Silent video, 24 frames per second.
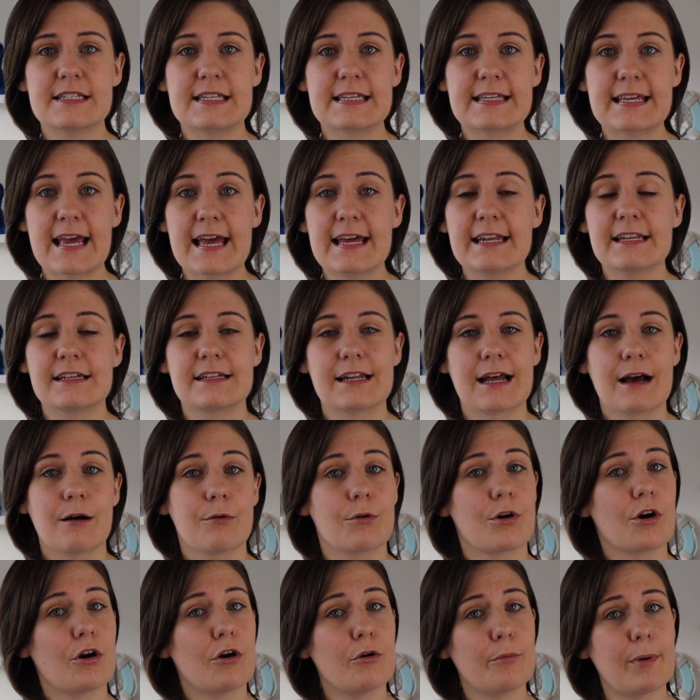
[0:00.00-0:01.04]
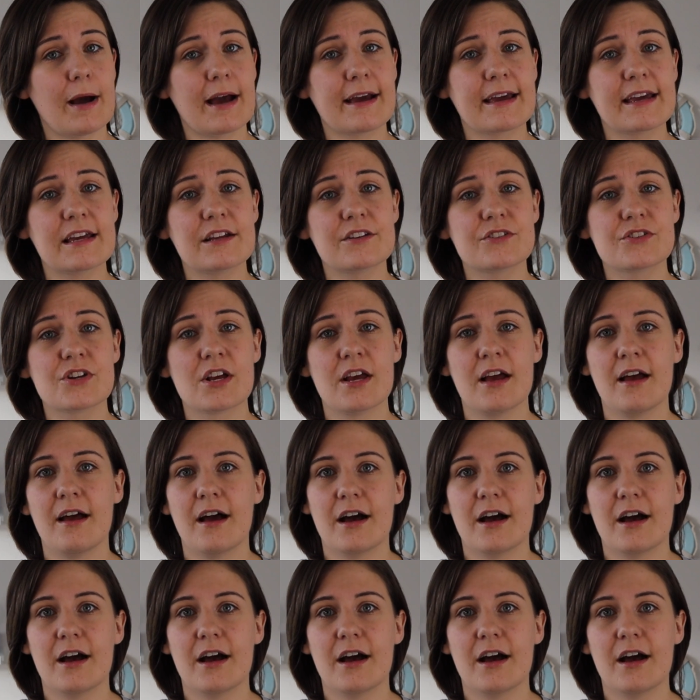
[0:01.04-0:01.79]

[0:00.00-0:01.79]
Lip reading: to get an alcohol package.